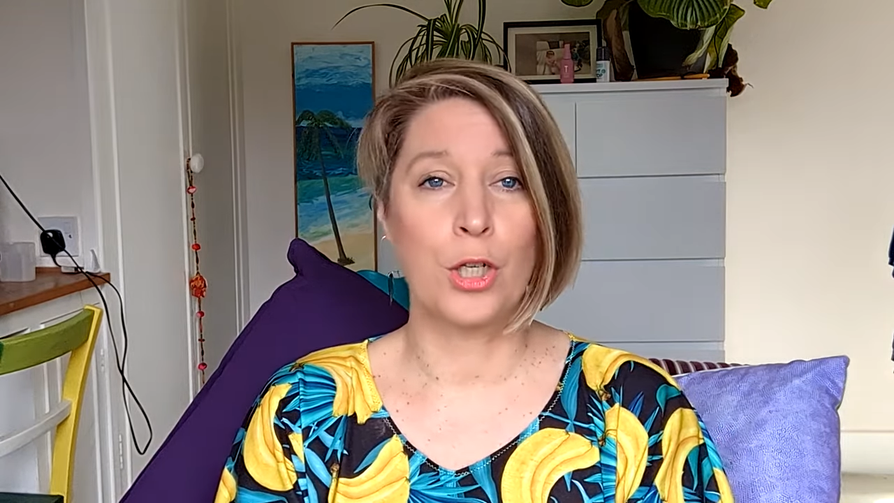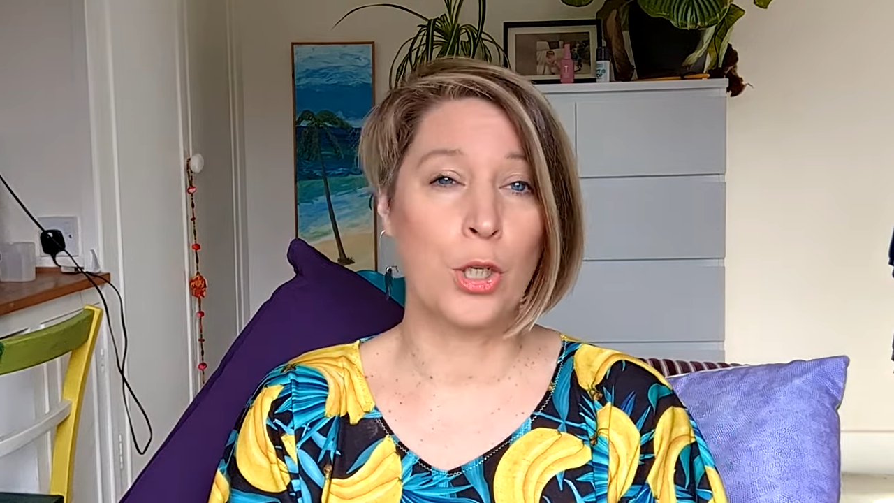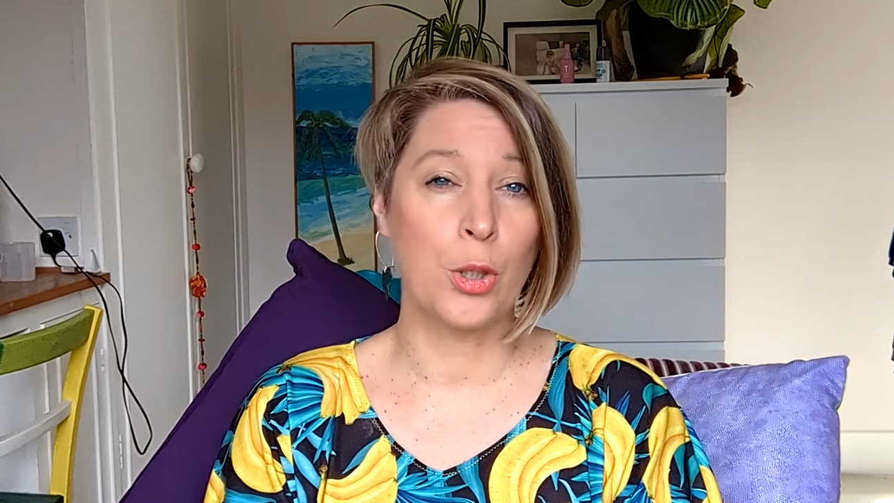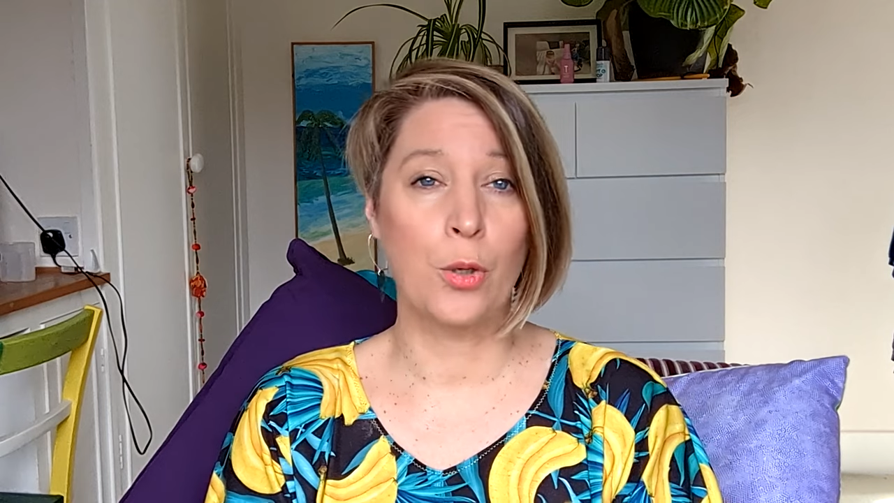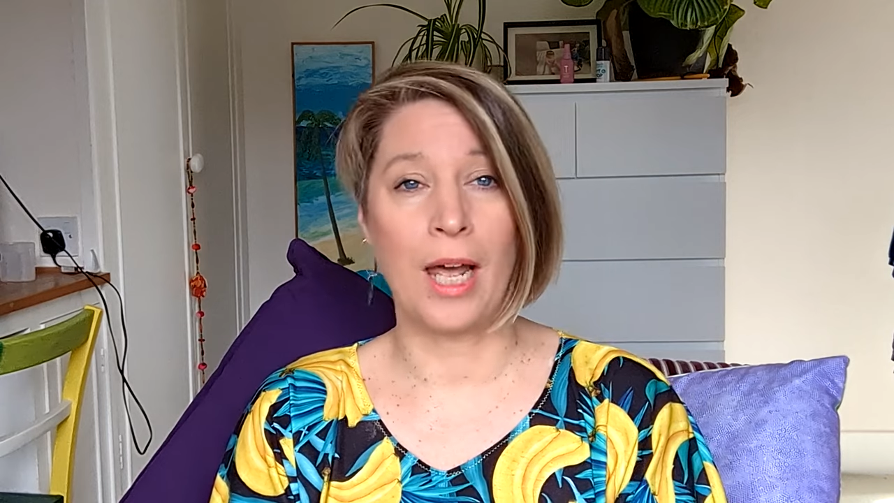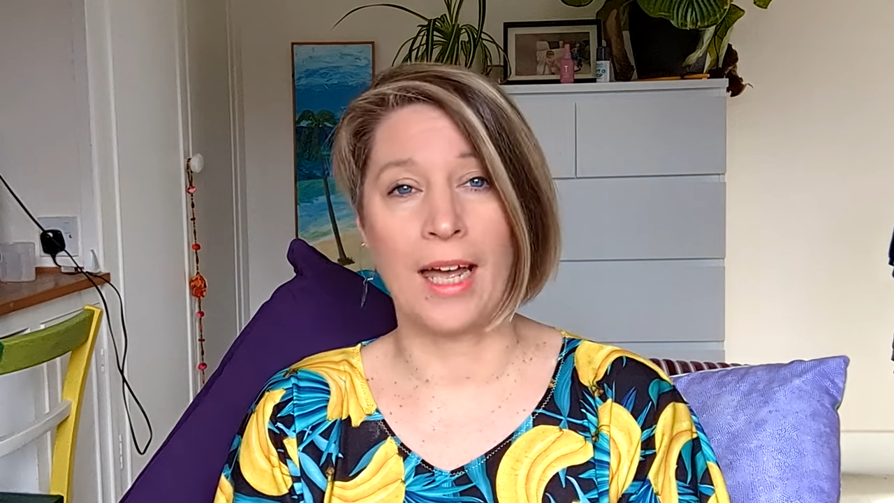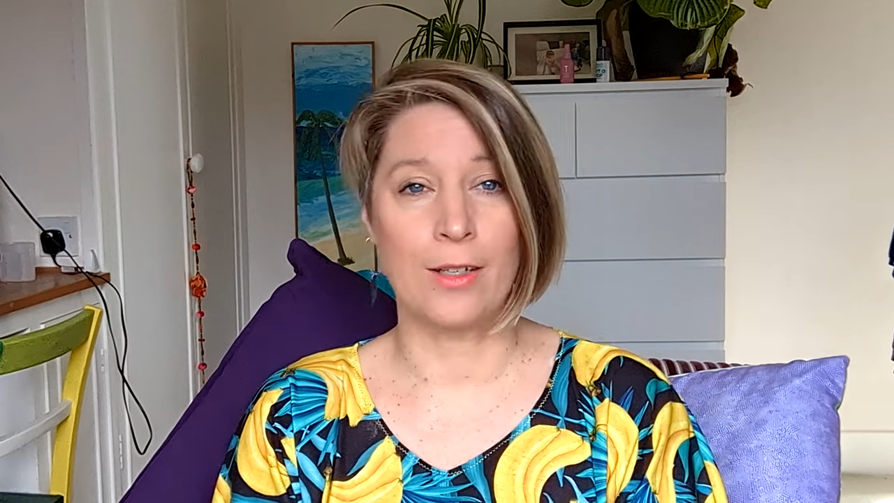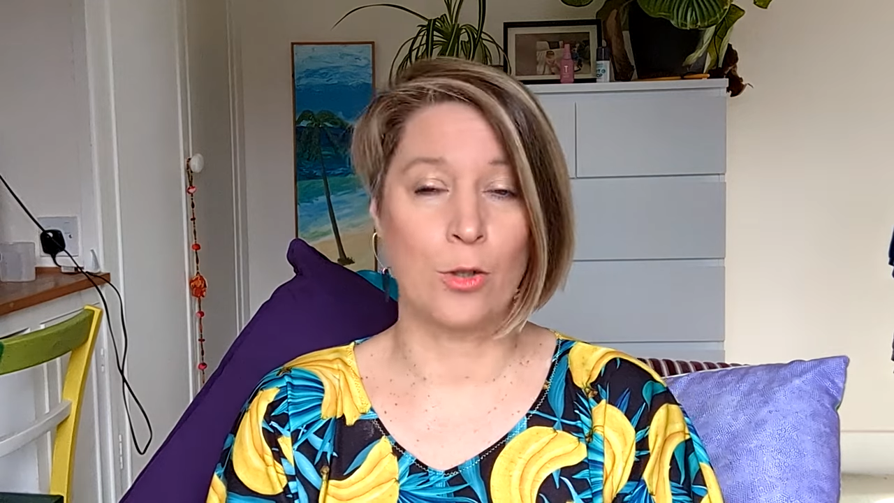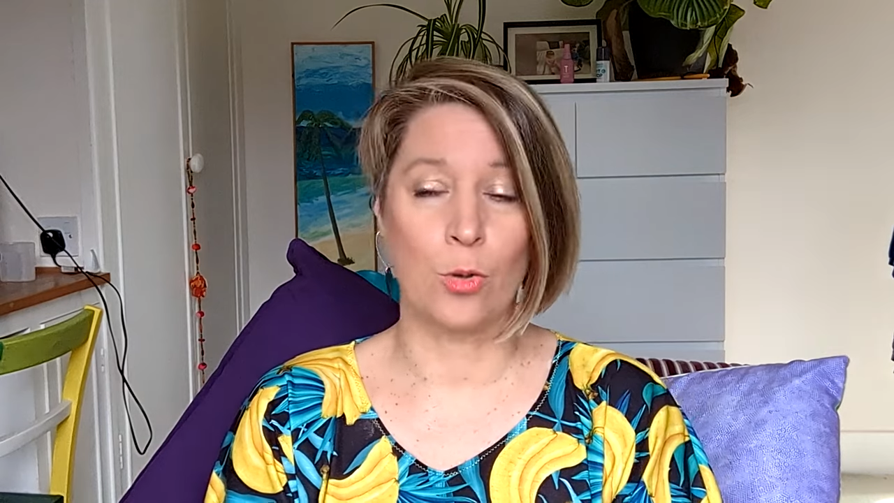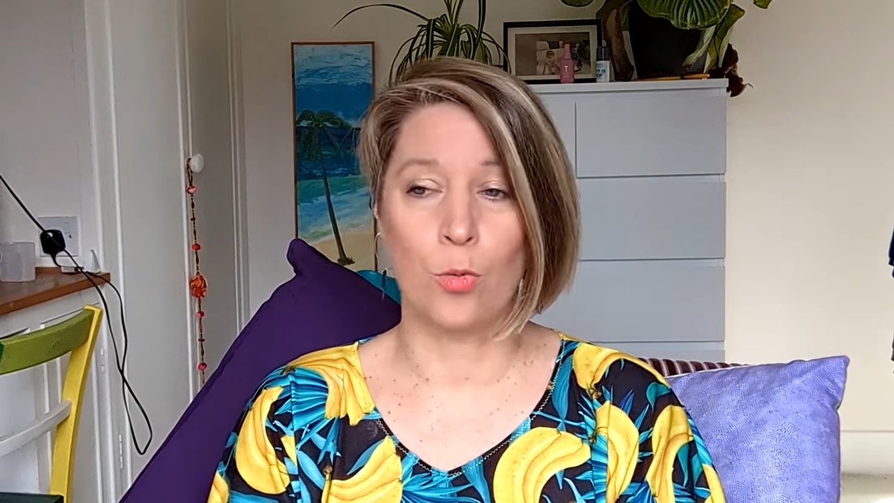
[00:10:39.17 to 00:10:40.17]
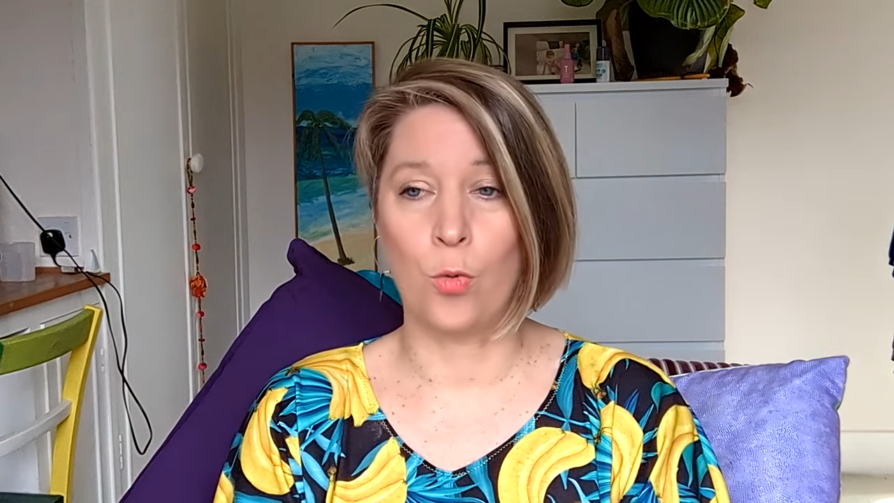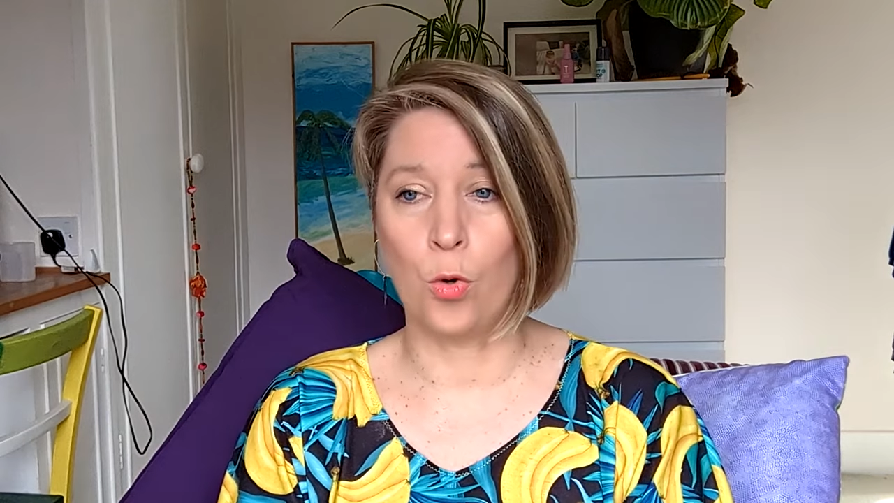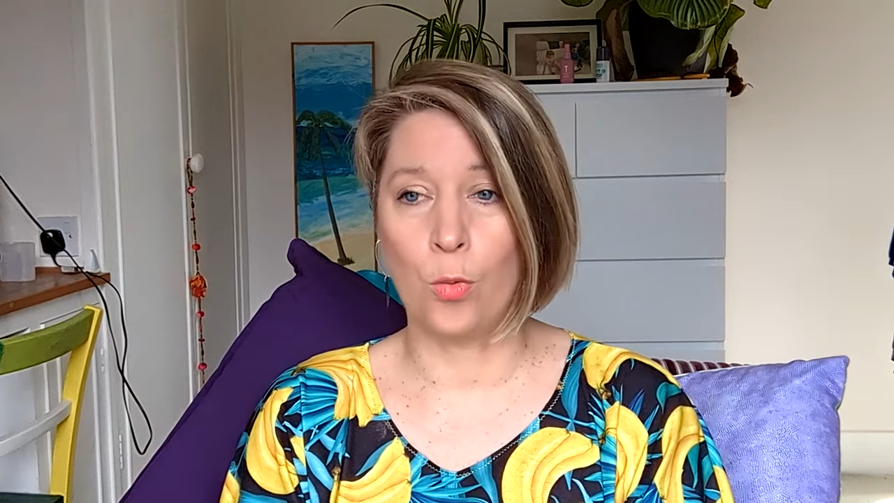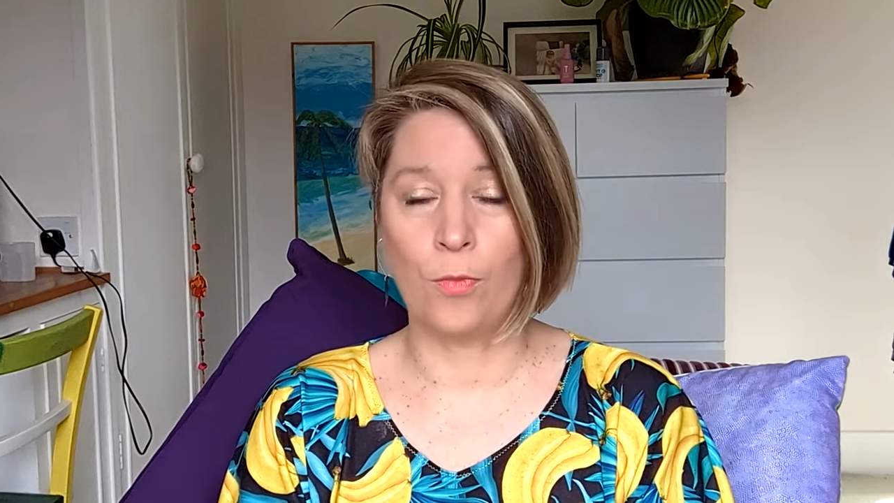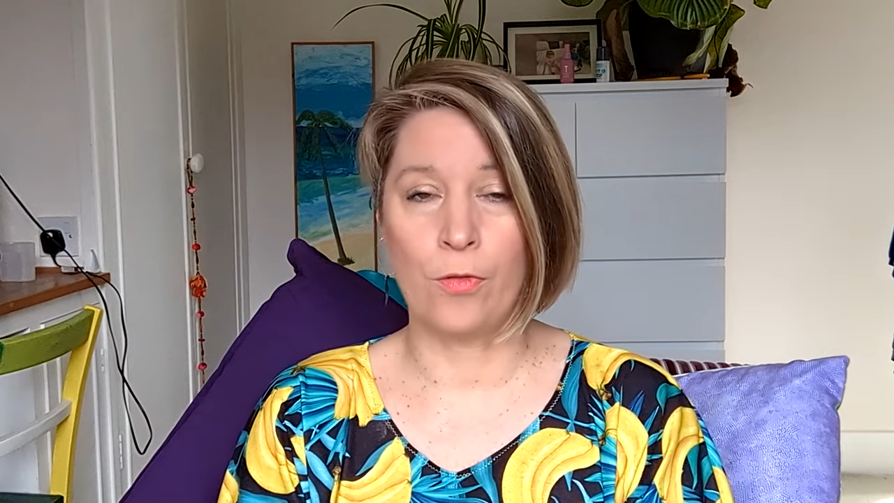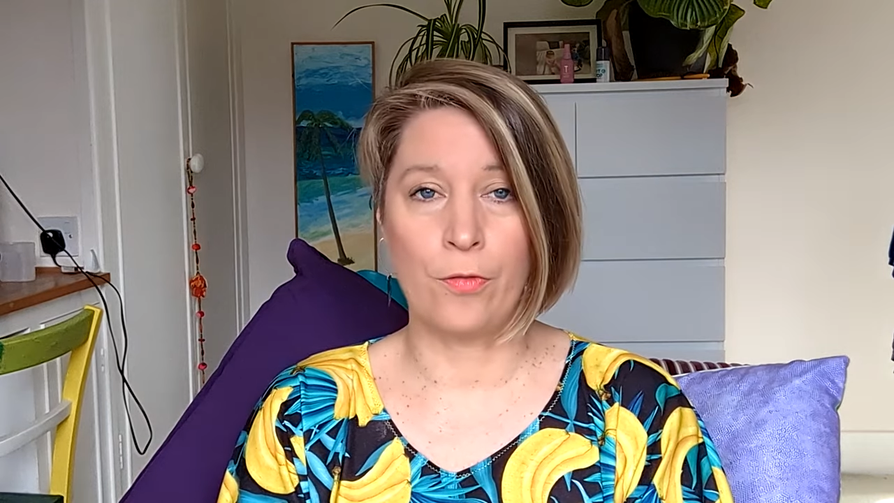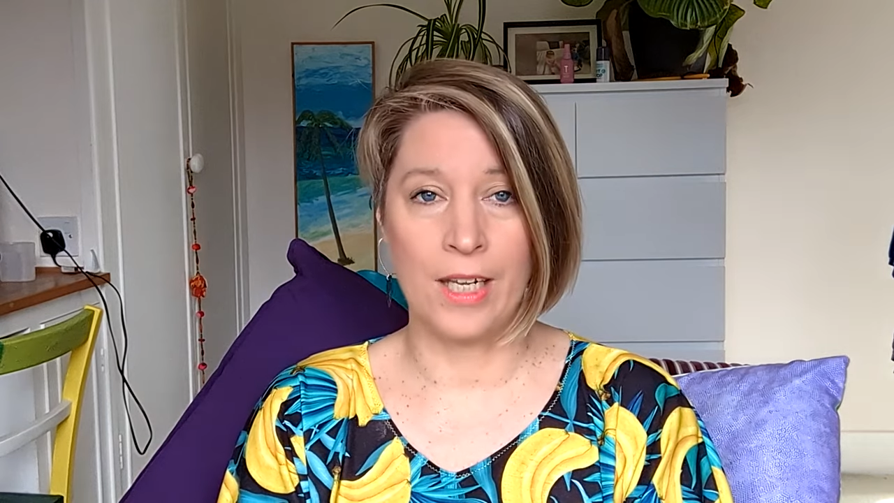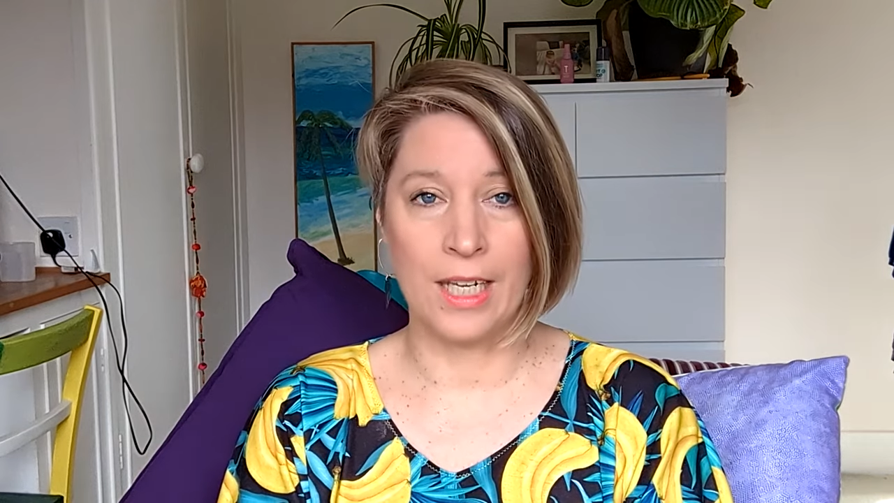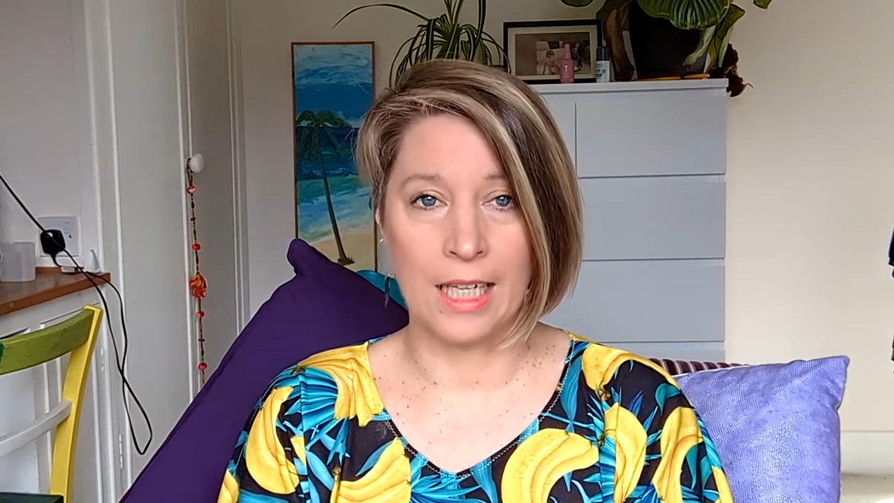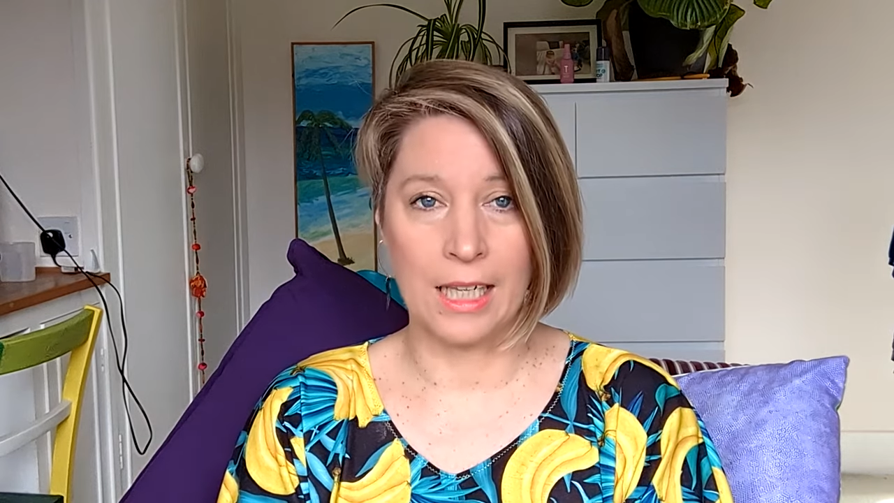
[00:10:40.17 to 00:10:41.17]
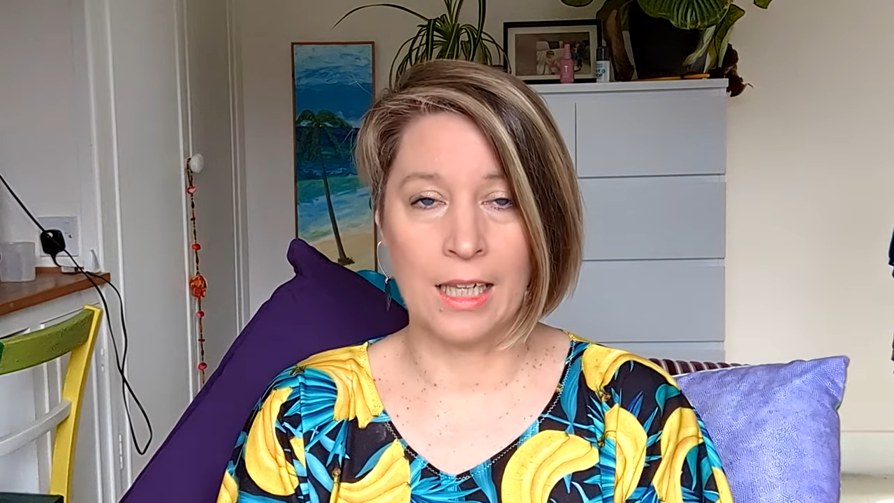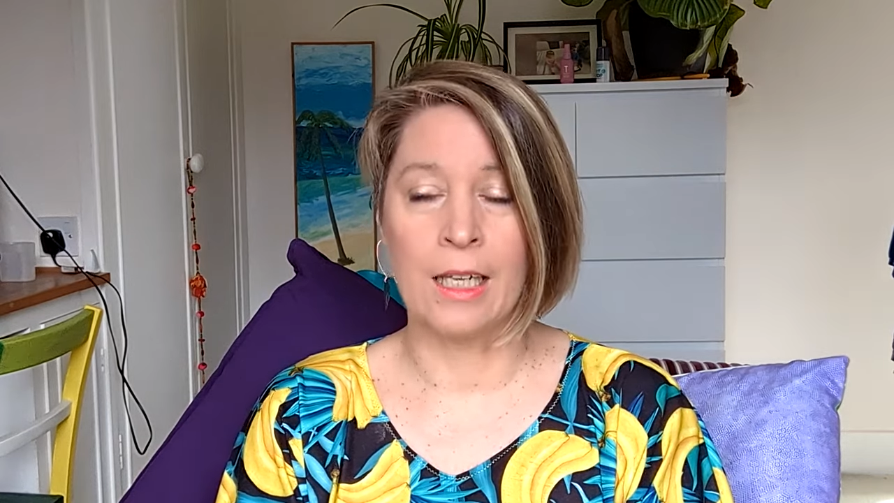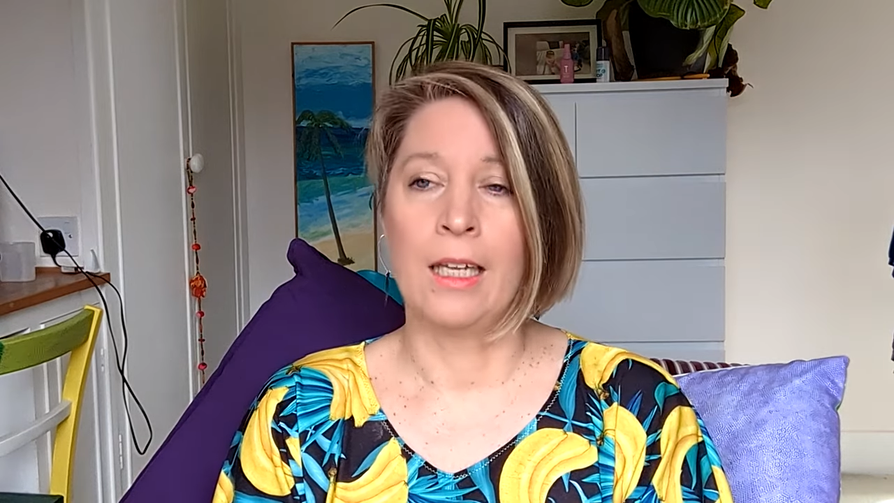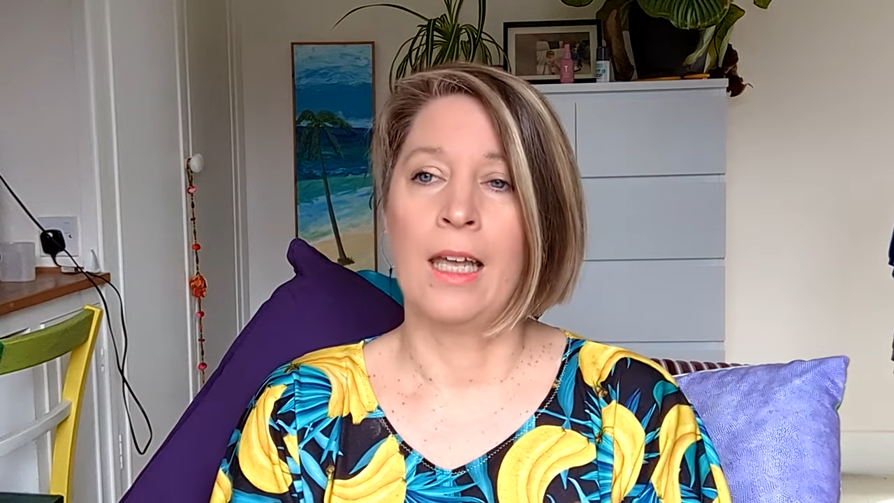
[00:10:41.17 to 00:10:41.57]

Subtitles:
cool and or warm feel.